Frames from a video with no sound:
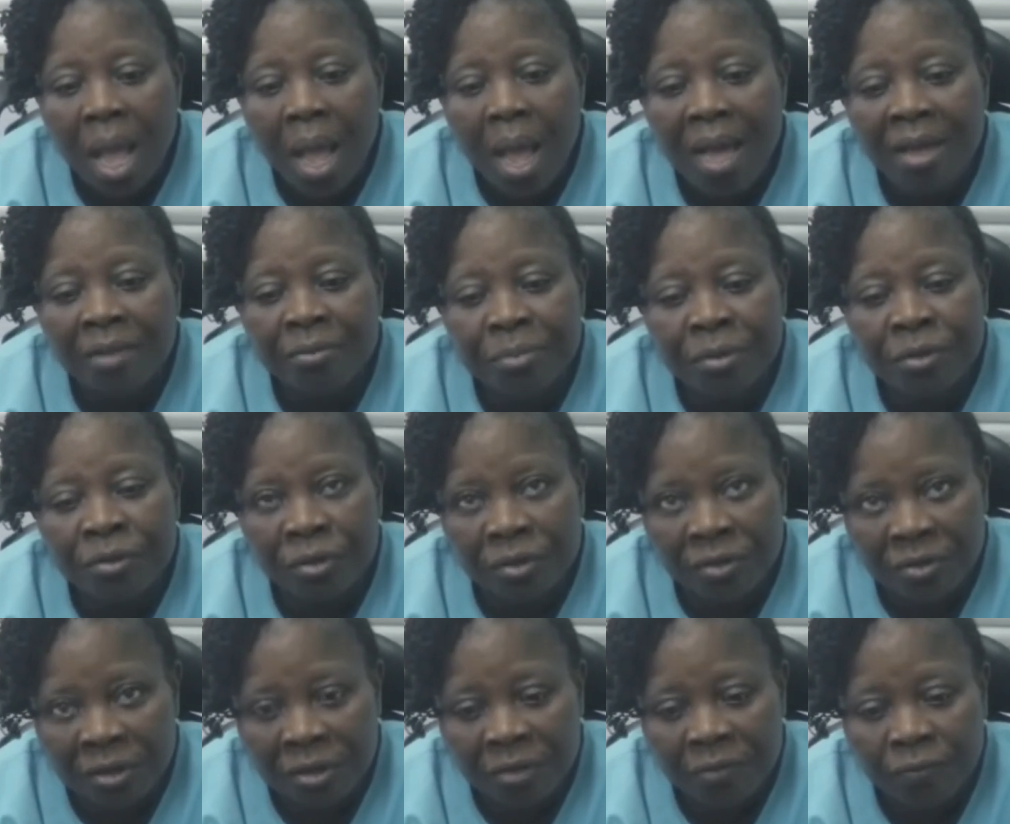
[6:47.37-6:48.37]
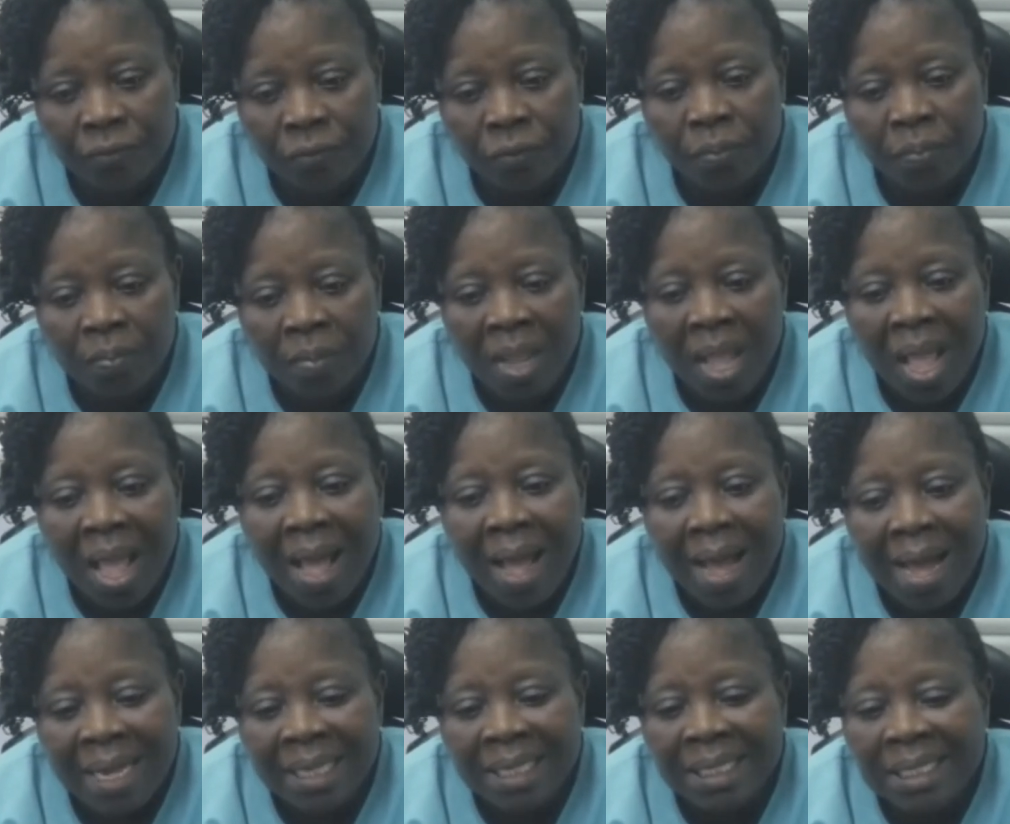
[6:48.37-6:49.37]
have been successful,
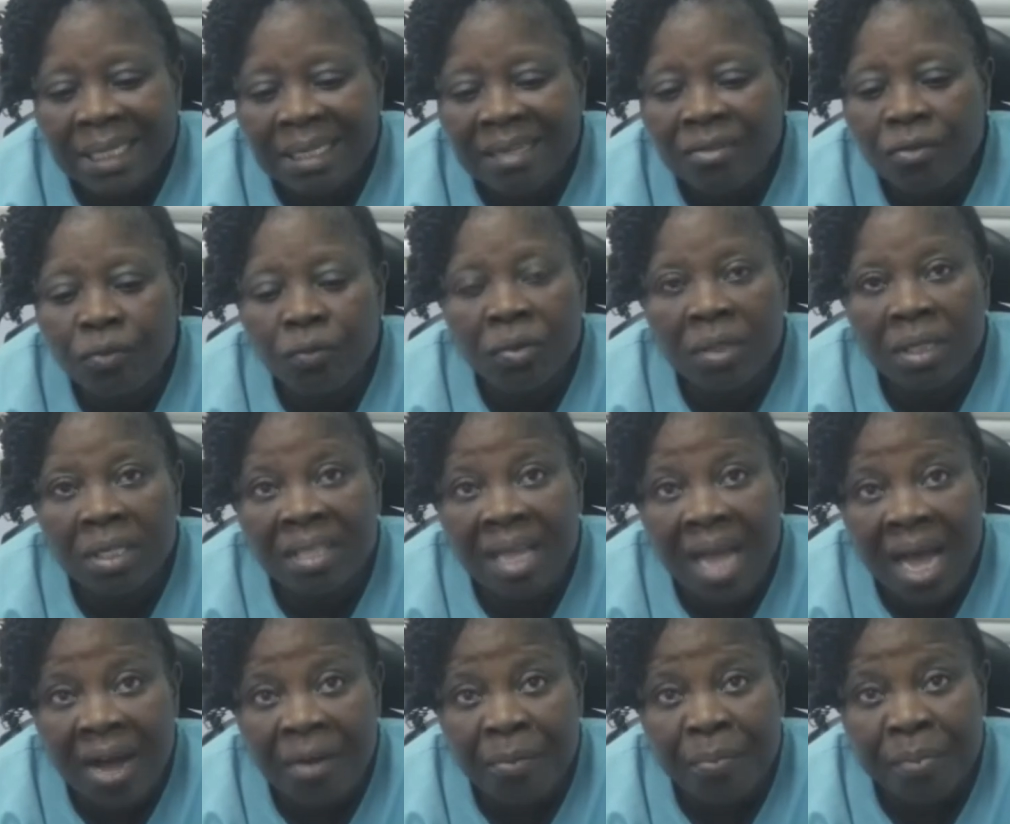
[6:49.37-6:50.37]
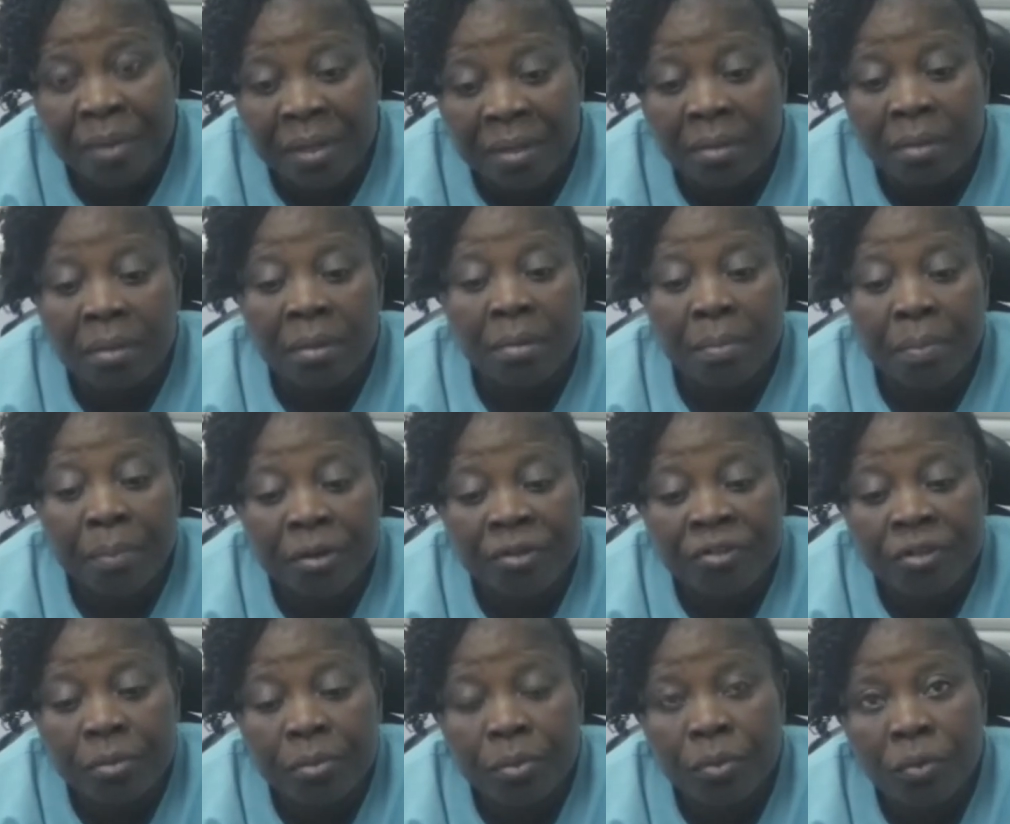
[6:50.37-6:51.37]
and this wouldn't have been
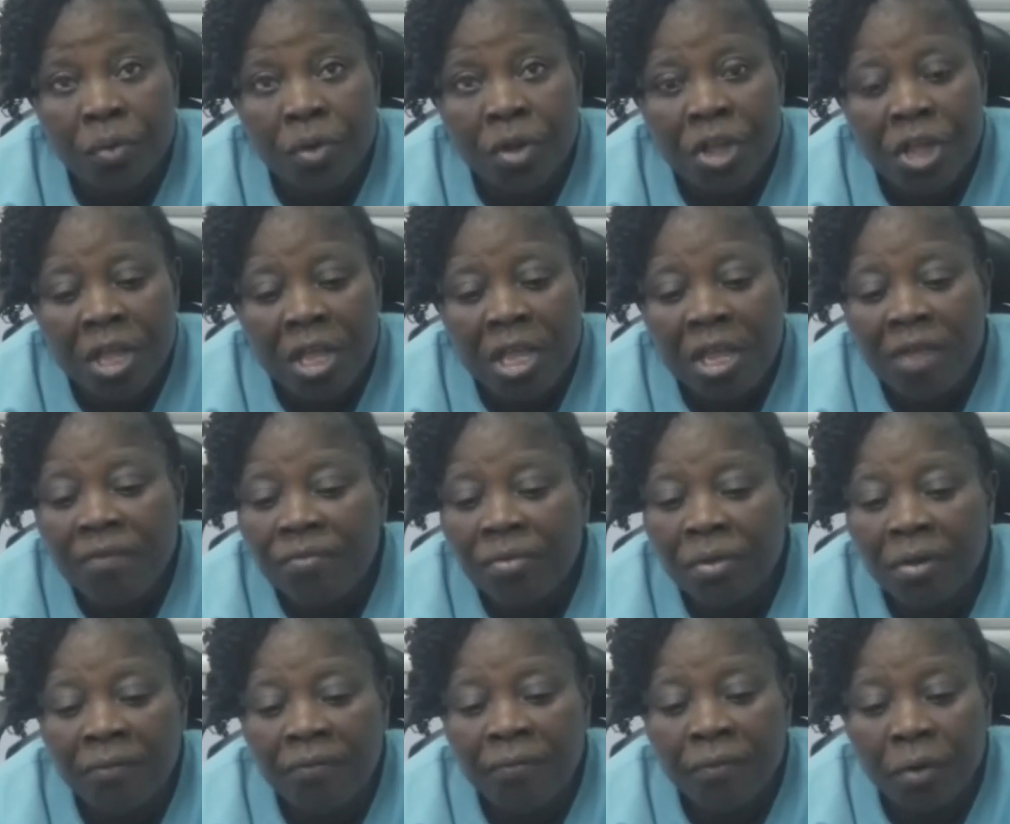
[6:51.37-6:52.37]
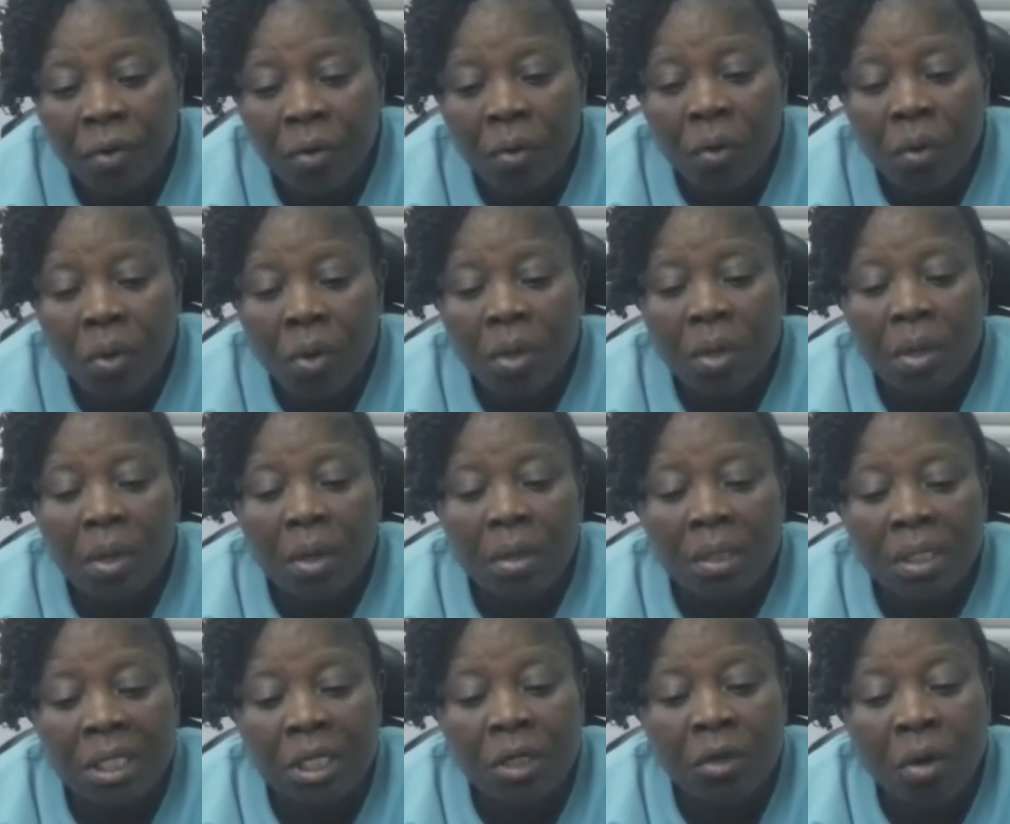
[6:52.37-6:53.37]
possible if not
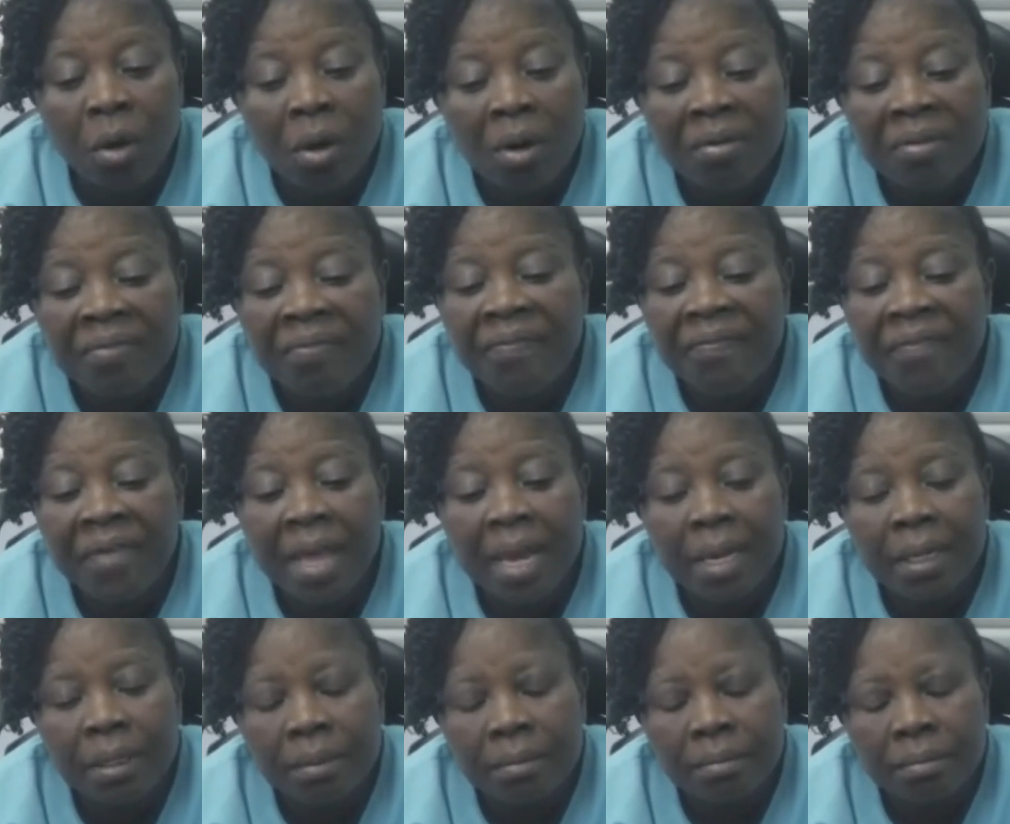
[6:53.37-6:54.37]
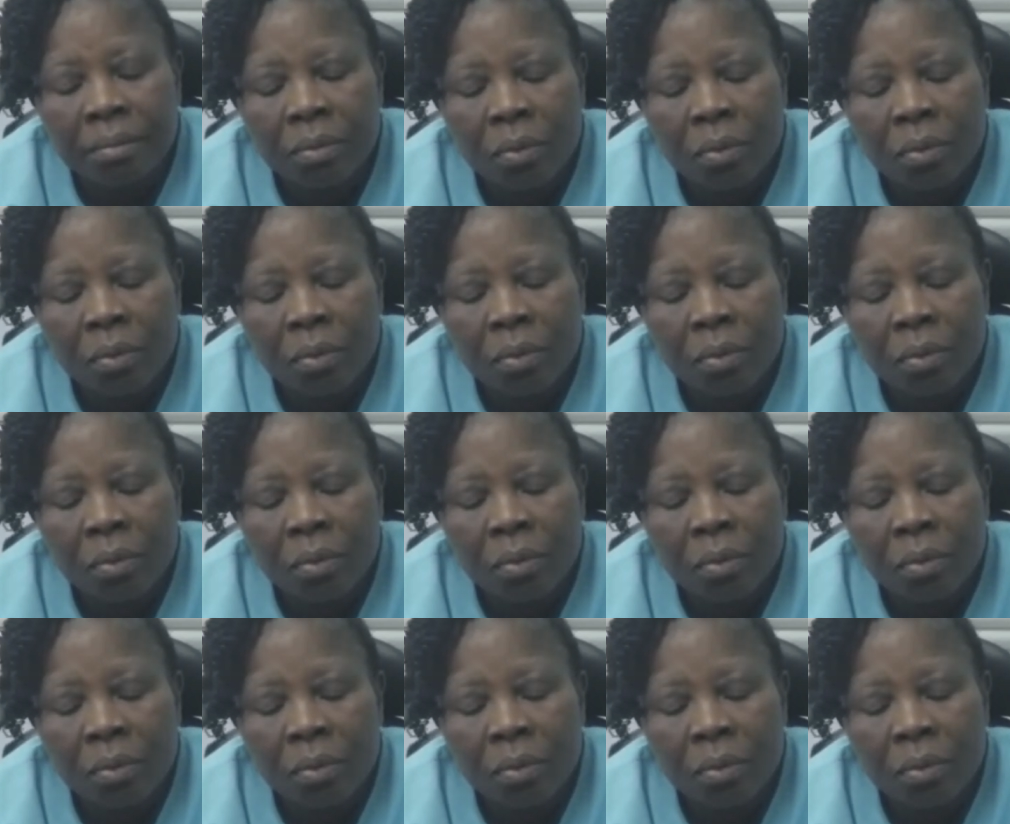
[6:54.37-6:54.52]
for the God-fearing,